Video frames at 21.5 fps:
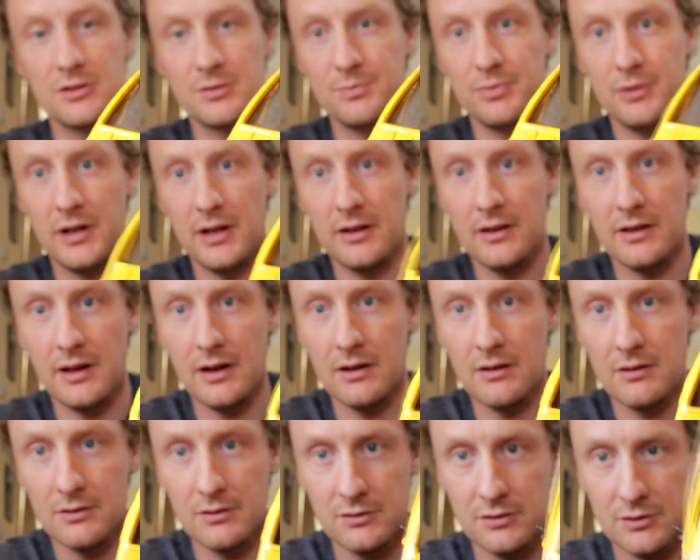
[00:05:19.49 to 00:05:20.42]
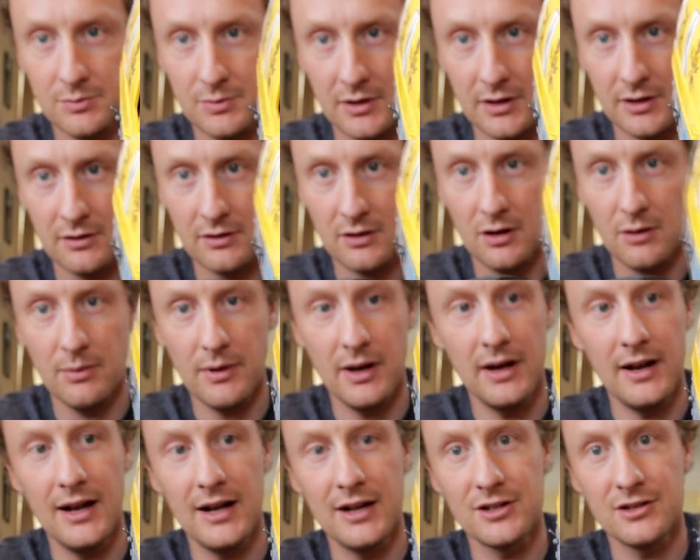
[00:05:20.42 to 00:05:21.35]
split there, split in the top,
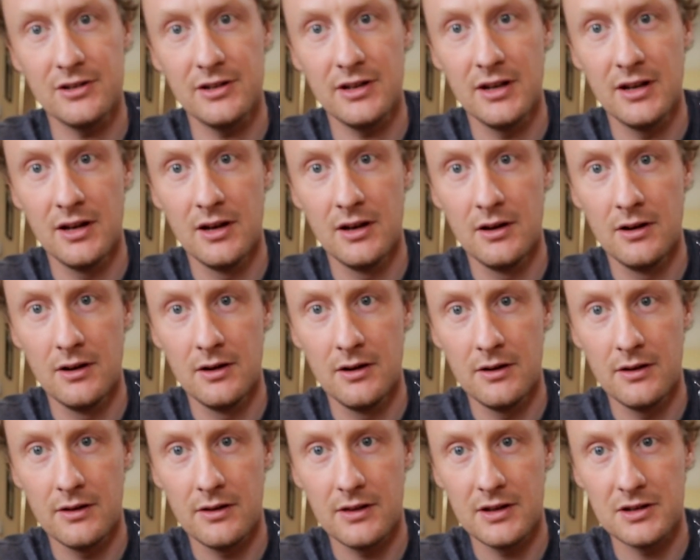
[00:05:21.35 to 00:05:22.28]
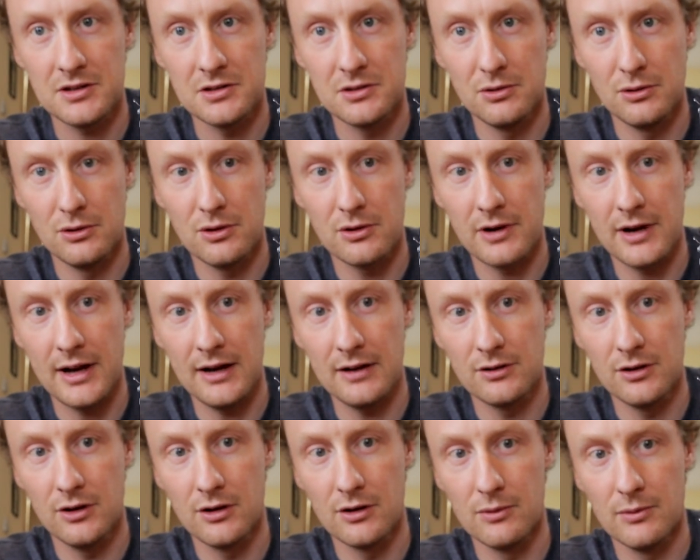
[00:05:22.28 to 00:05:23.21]
and actually this is no longer
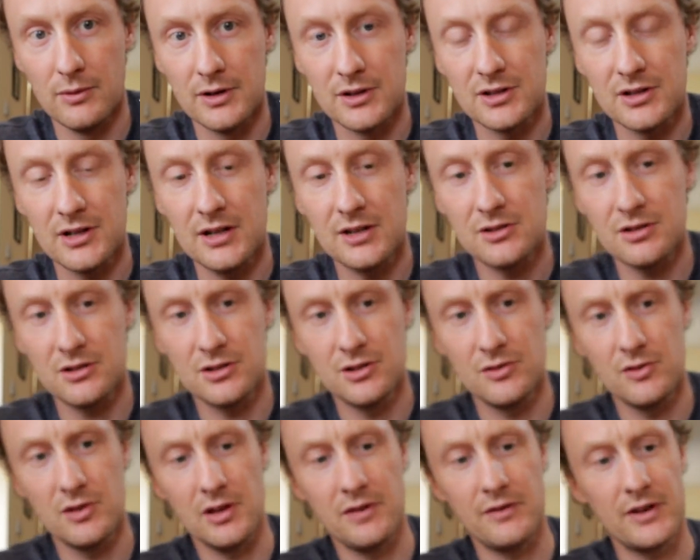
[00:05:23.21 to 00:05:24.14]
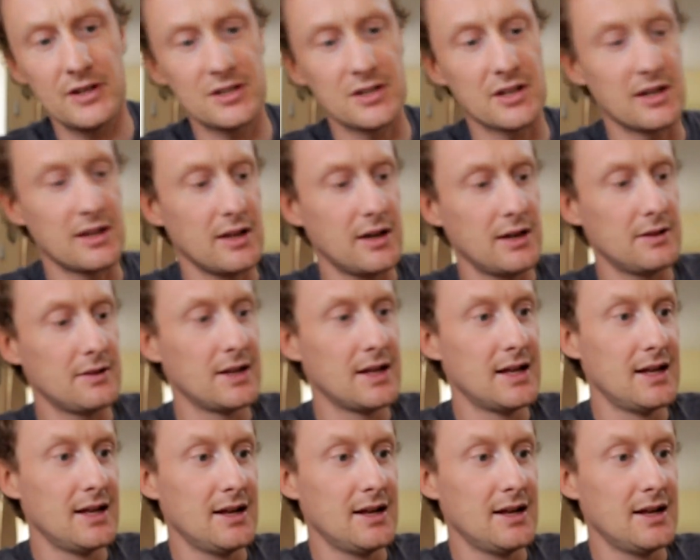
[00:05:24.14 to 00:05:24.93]
held on one side, so I should really investigate that.